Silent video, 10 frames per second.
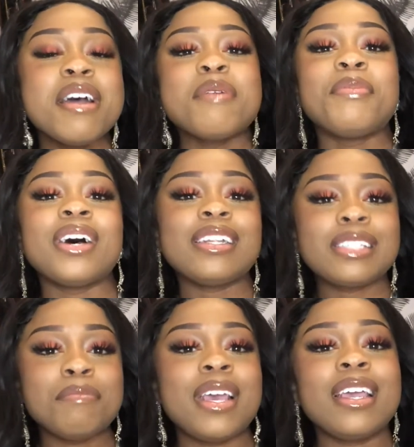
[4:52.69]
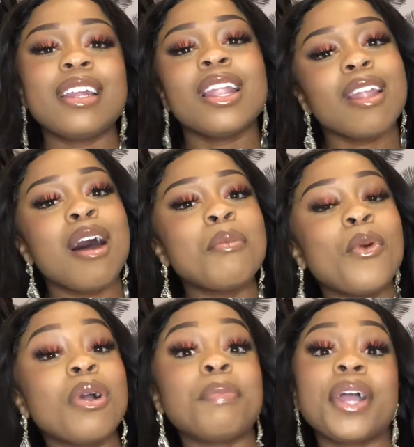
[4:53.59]
But to make it a lot
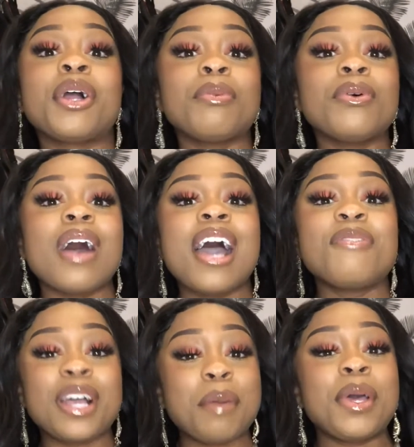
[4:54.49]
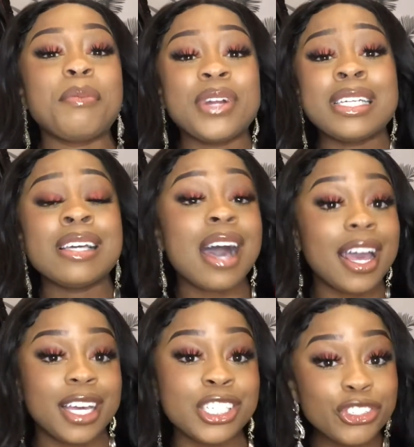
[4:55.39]
more bearable, I'd recommend bringing
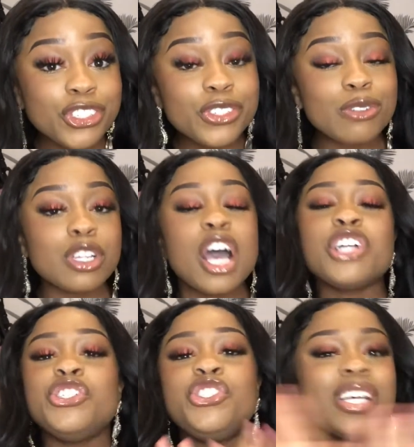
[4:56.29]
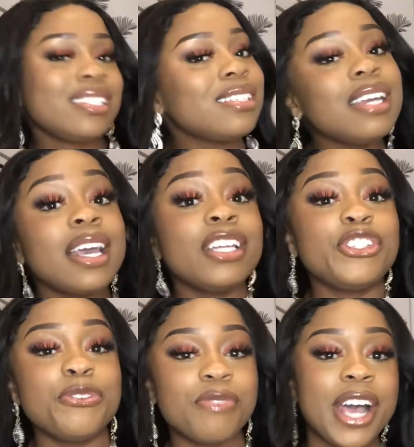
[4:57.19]
hiking shoes just in case you
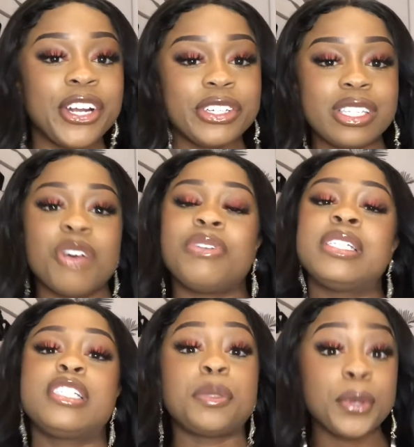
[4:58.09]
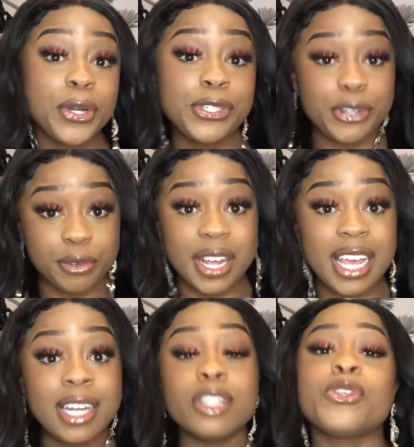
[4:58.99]
find yourself in similar
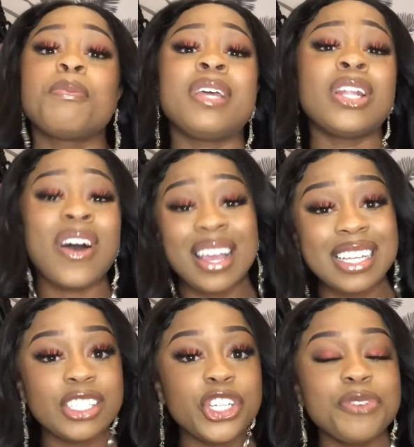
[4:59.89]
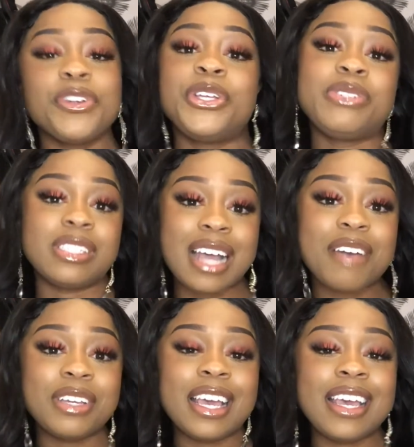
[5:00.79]
terrain, so it'd be a lot easier for you to
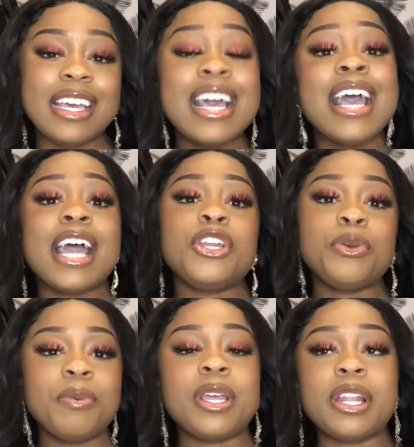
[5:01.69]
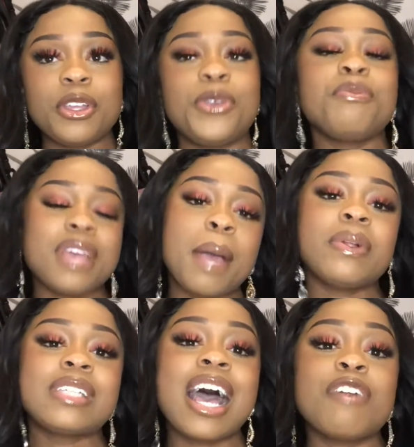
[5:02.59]
navigate, and you'd be able to
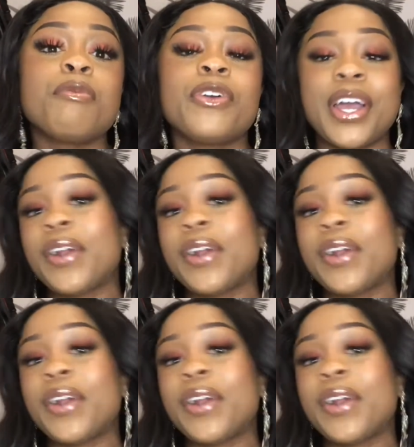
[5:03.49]
have greater